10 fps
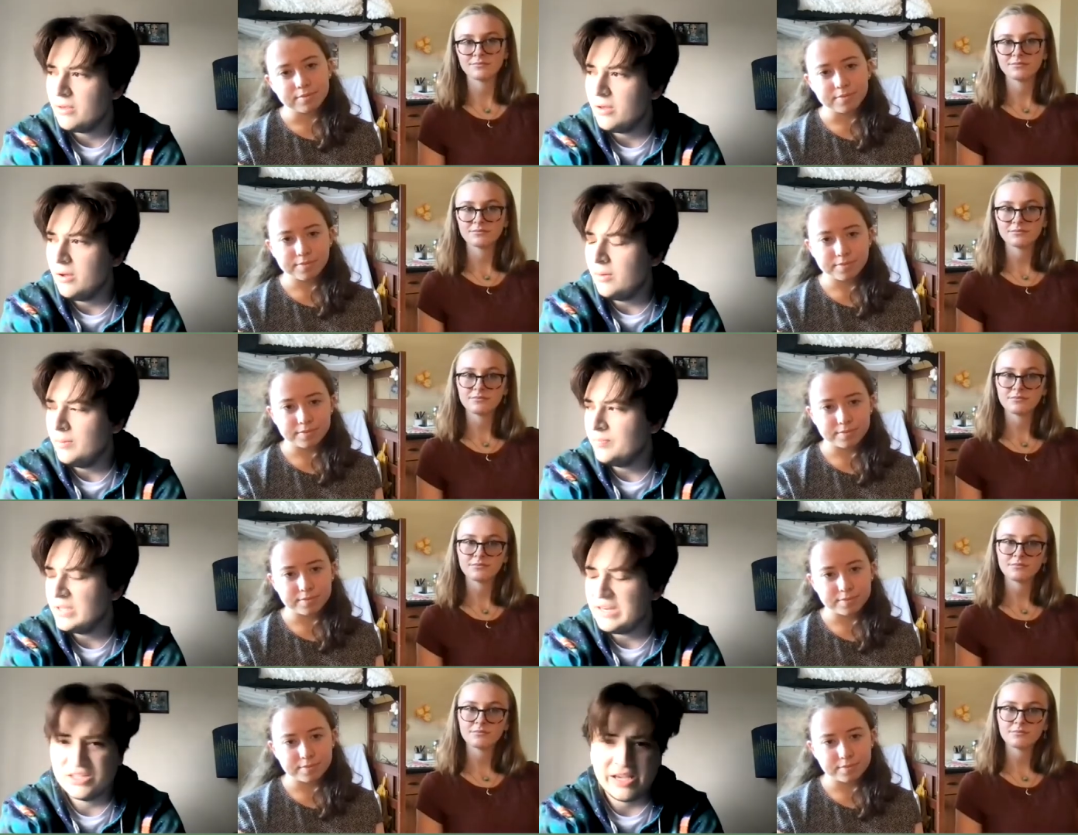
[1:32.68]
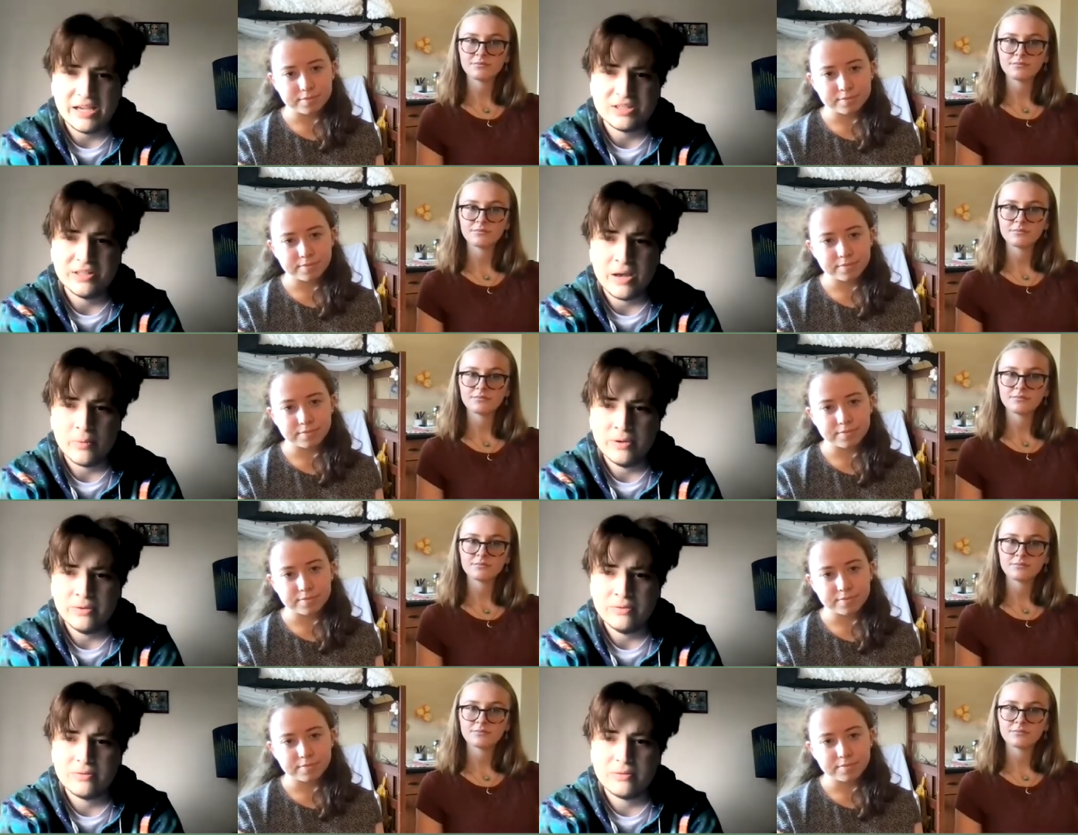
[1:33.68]
Speaker 1: Um, an education that
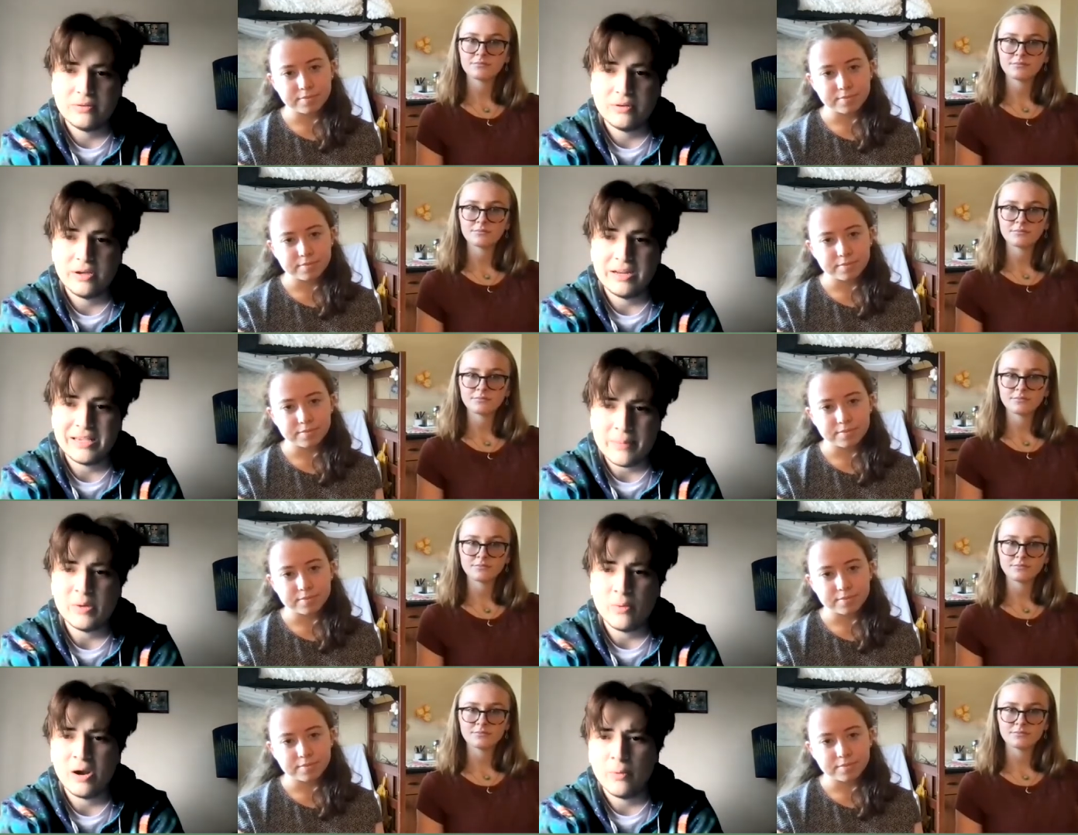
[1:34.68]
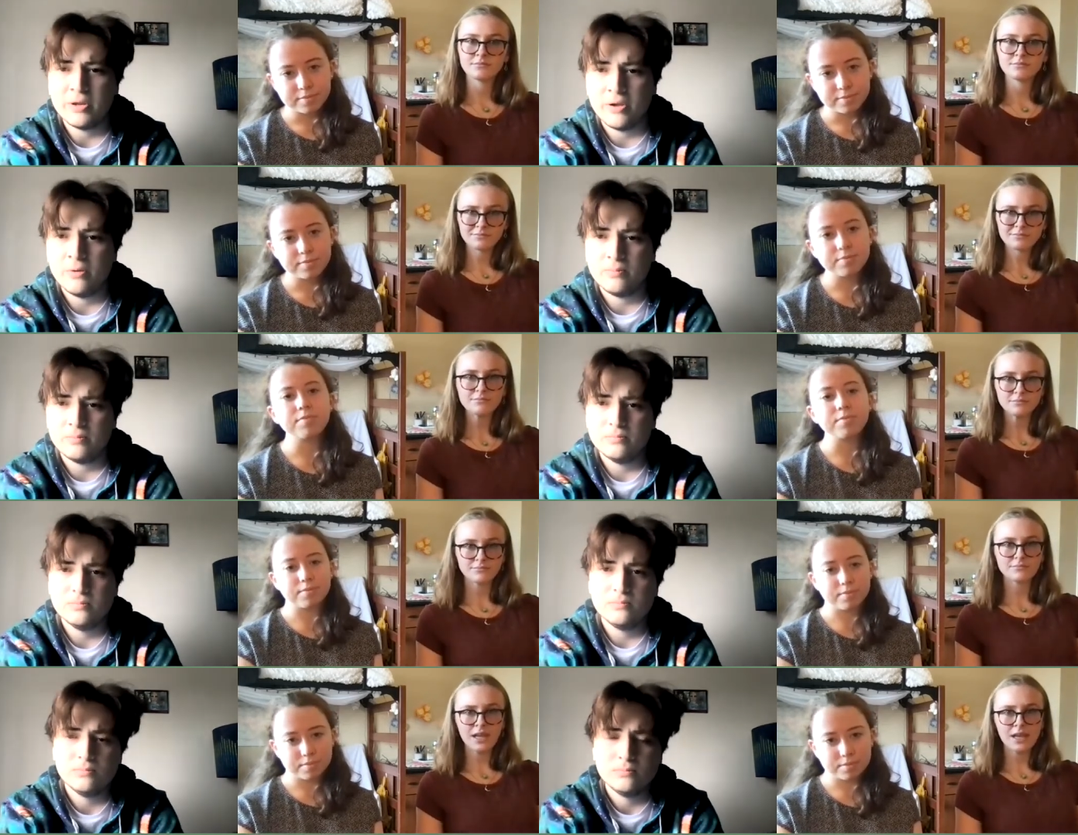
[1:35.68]
was going to get me where I want to go.
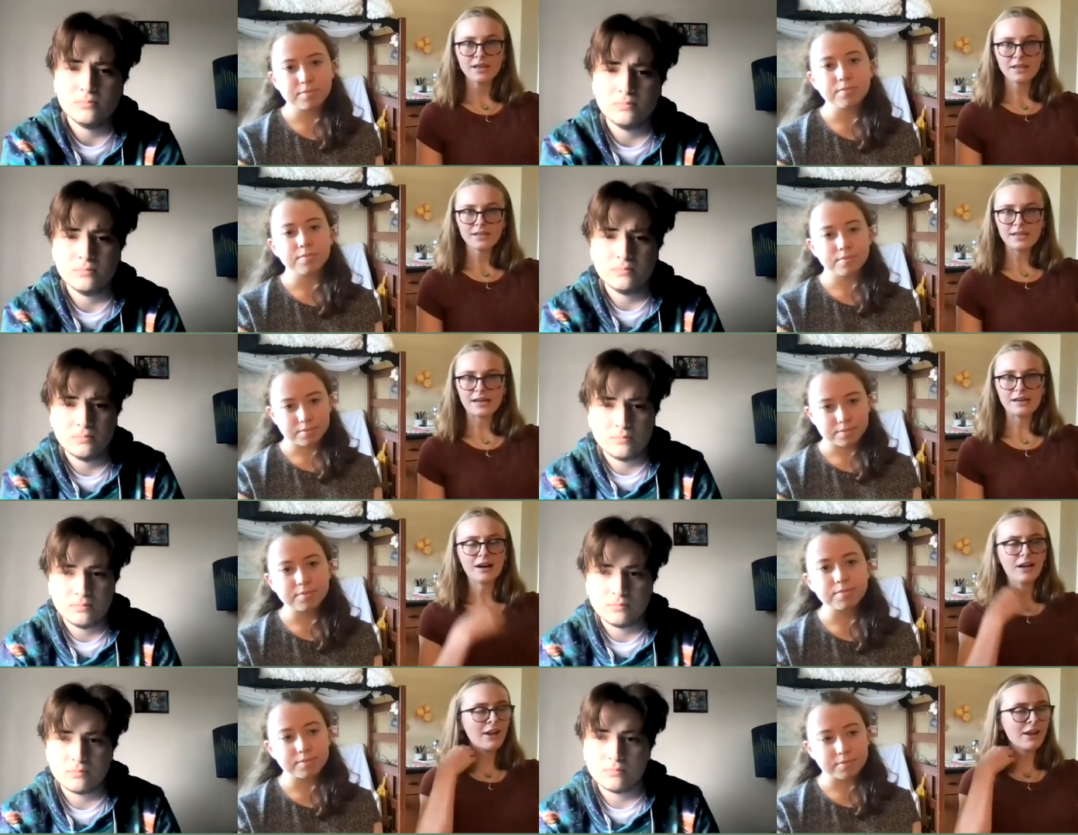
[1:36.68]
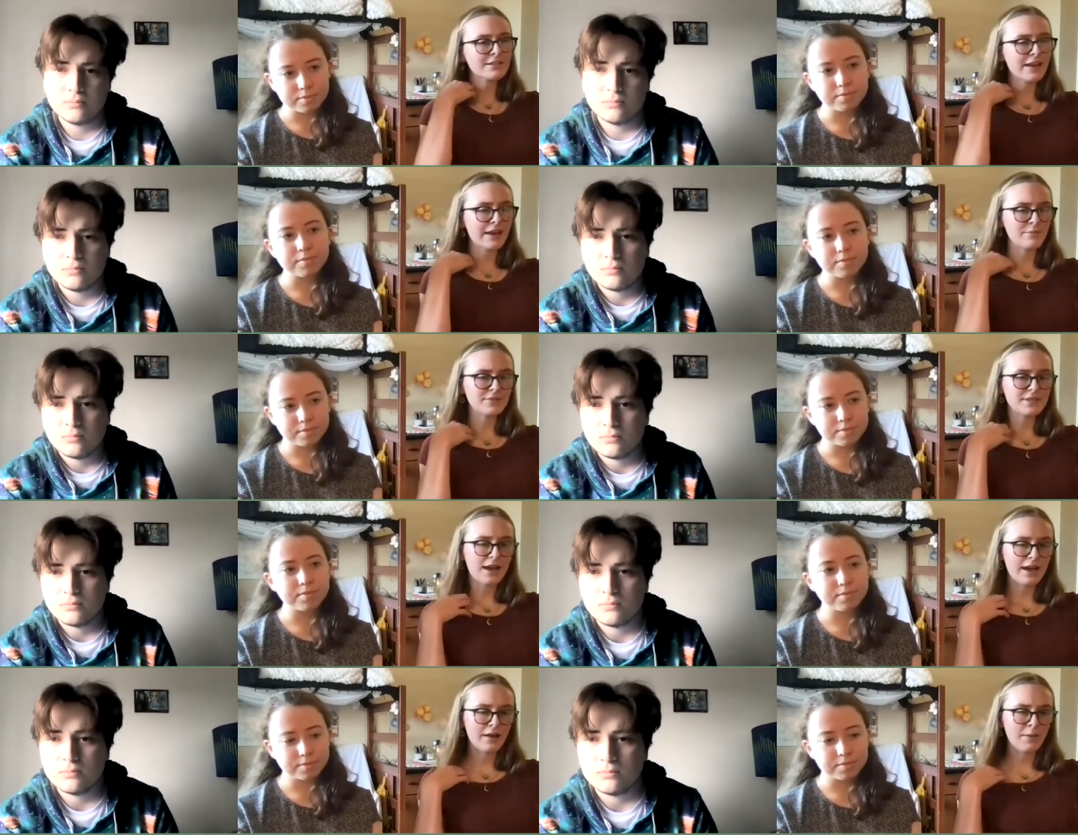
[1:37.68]
Speaker 2: Yeah, a lot of times
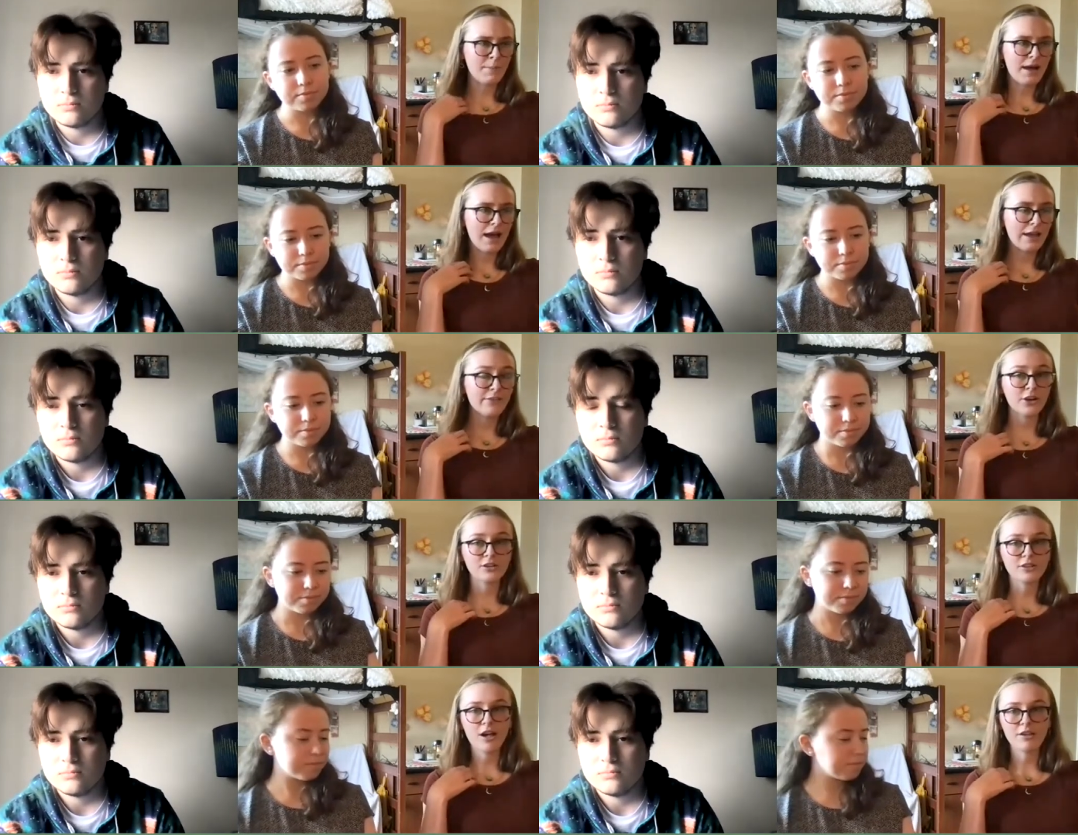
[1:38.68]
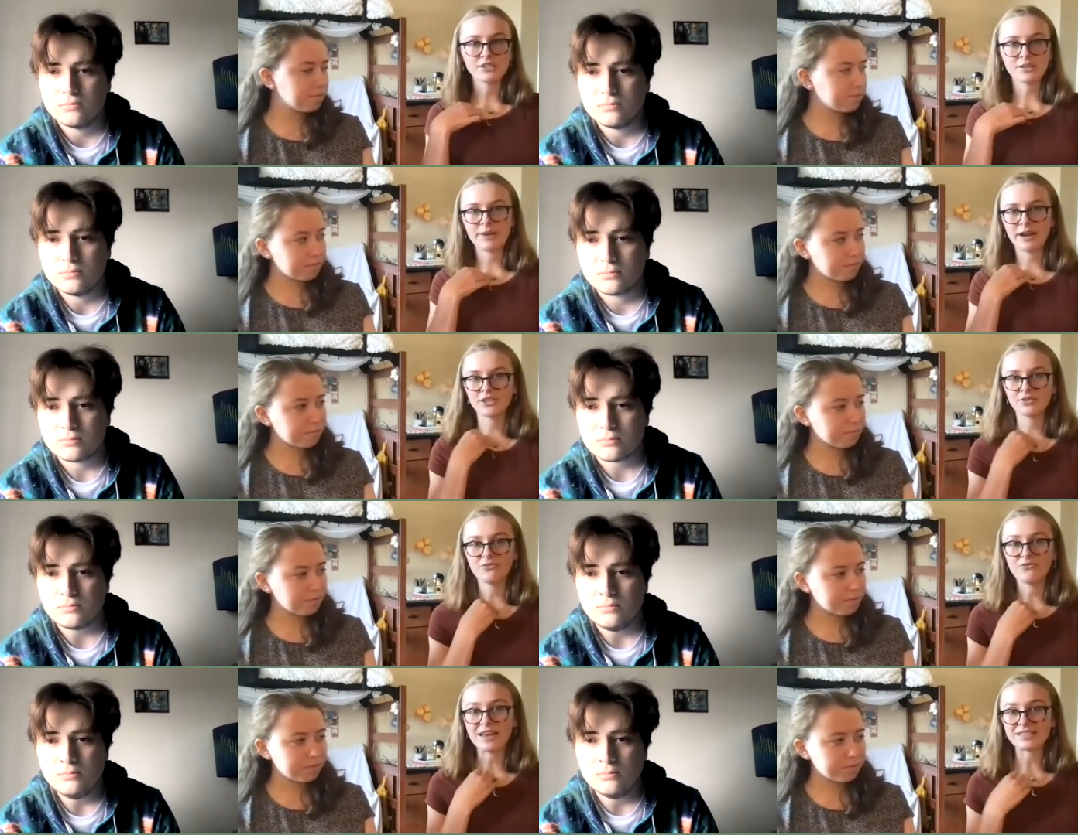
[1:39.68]
um, I've heard college compared to an
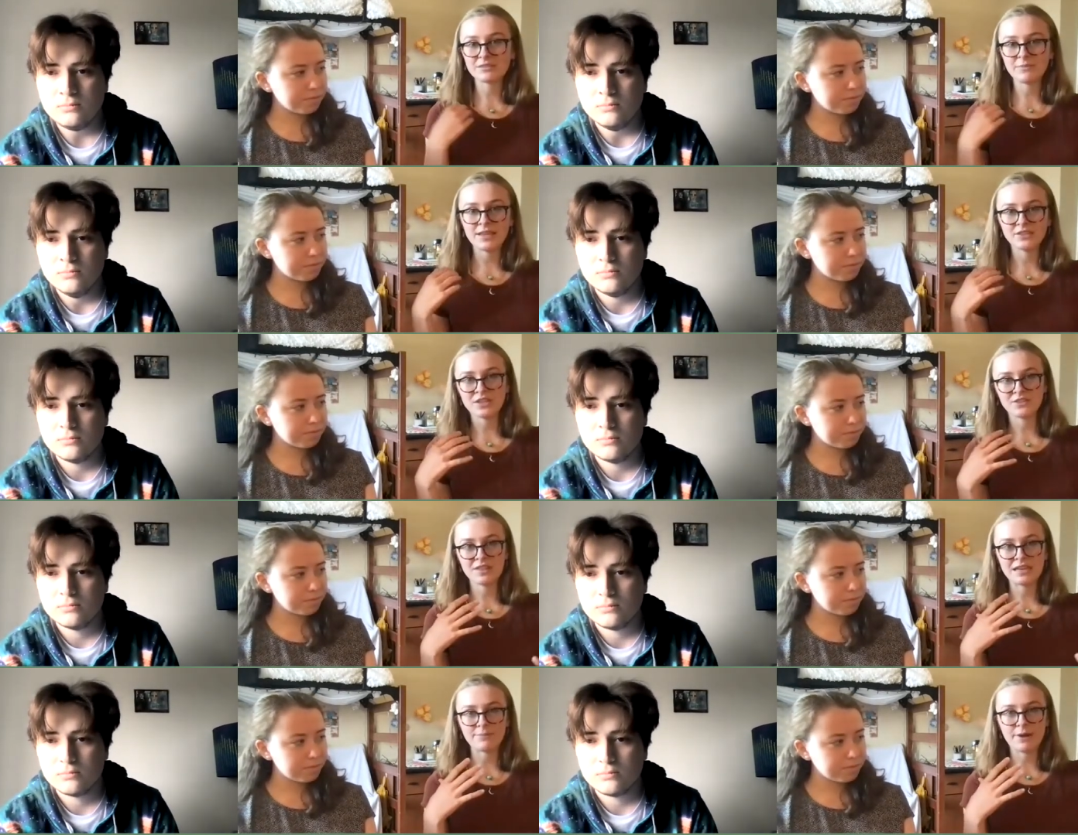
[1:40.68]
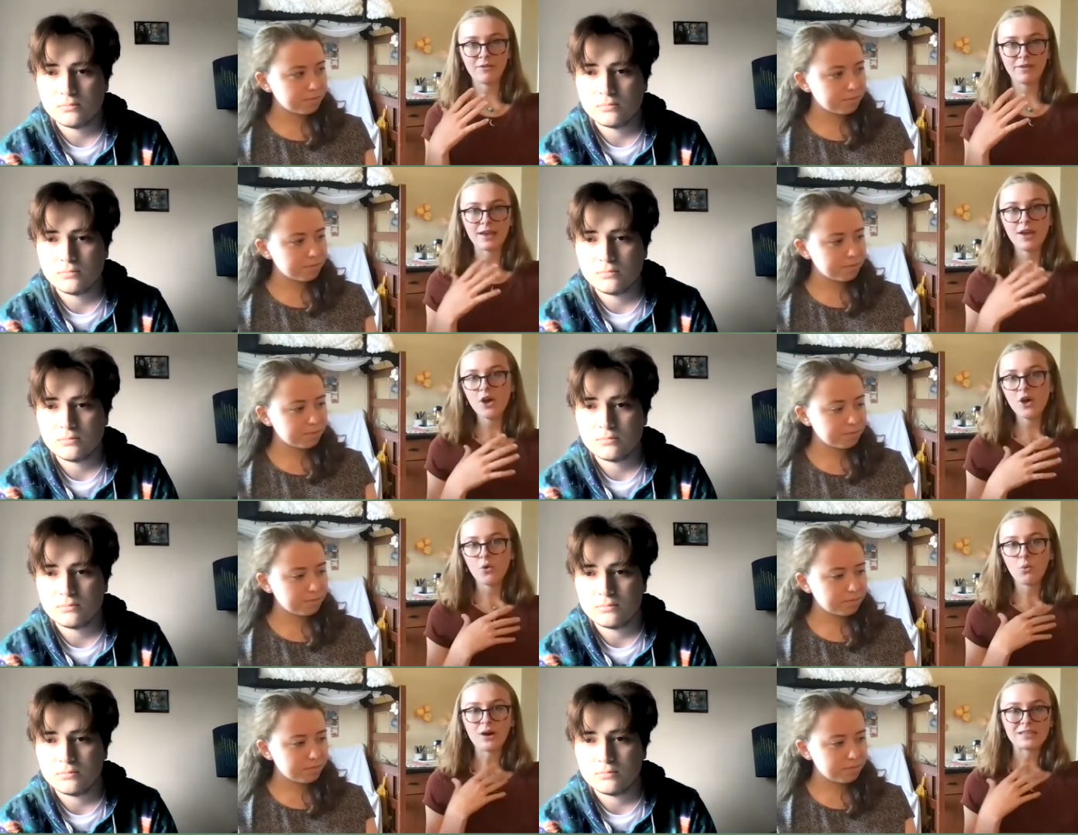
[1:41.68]
investment. So you have to think about like
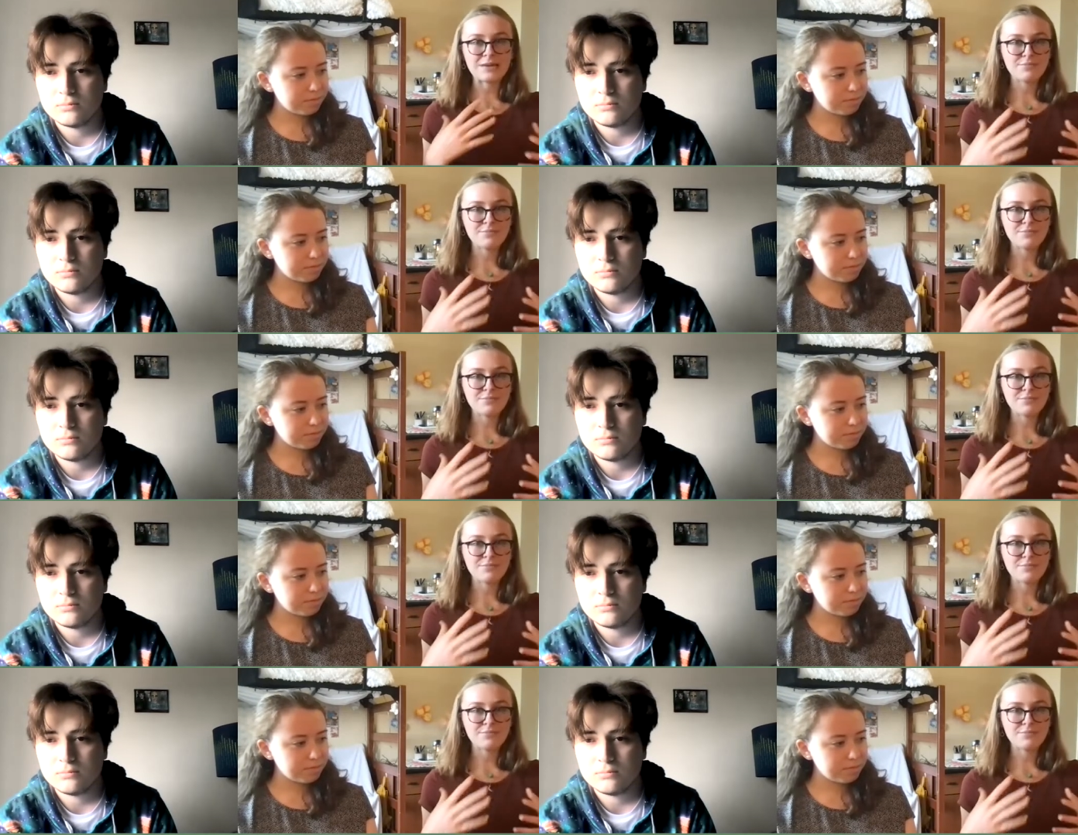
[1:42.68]
what type